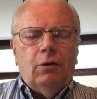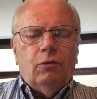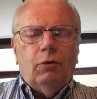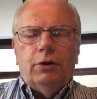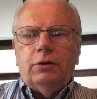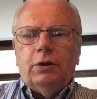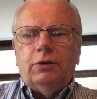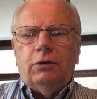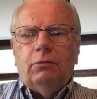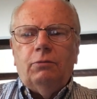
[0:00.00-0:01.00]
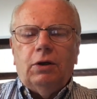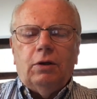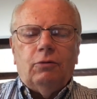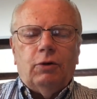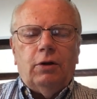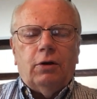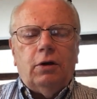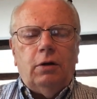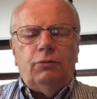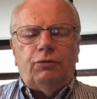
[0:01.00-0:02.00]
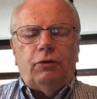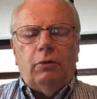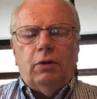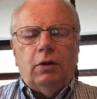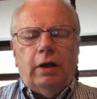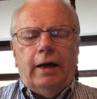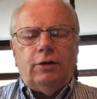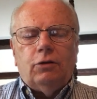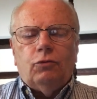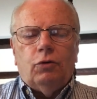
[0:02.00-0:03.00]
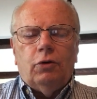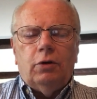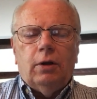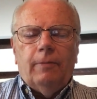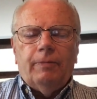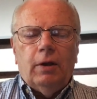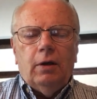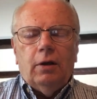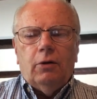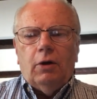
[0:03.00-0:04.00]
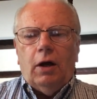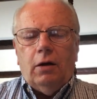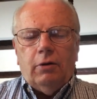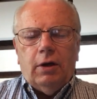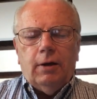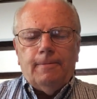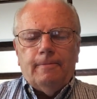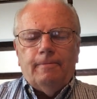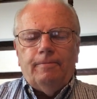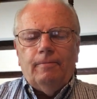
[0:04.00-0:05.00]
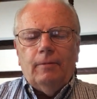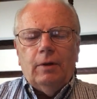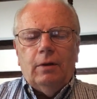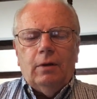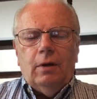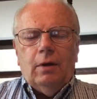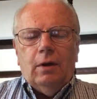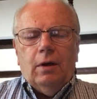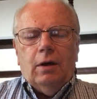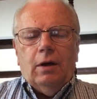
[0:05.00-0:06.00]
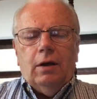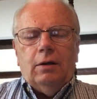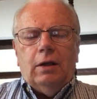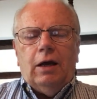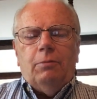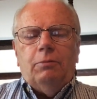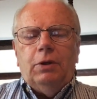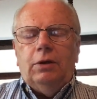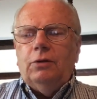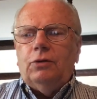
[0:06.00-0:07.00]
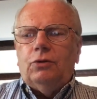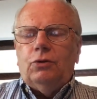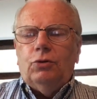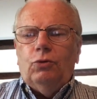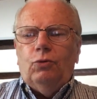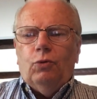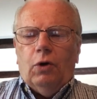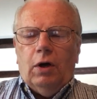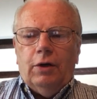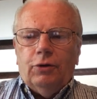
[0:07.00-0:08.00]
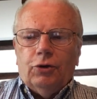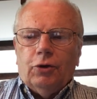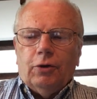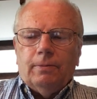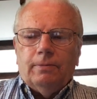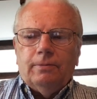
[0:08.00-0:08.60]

What does it mean? Well, it comes from the Latin word errare, and that means to wander.